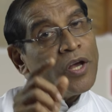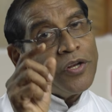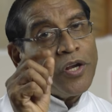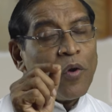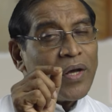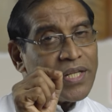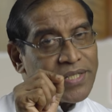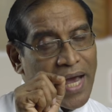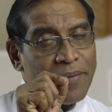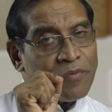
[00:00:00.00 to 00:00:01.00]
Now, at the
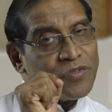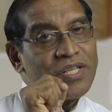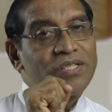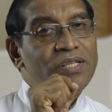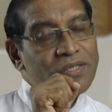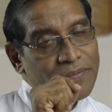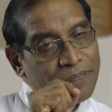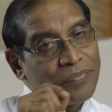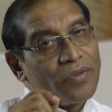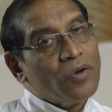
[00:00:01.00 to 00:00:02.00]
time of Jesus,
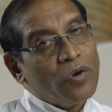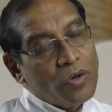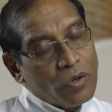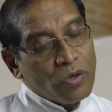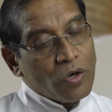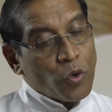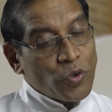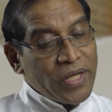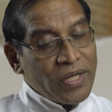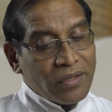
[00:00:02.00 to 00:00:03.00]

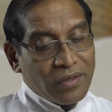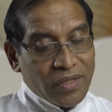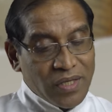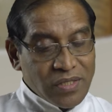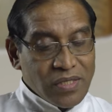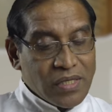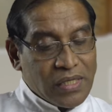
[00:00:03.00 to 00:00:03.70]
only this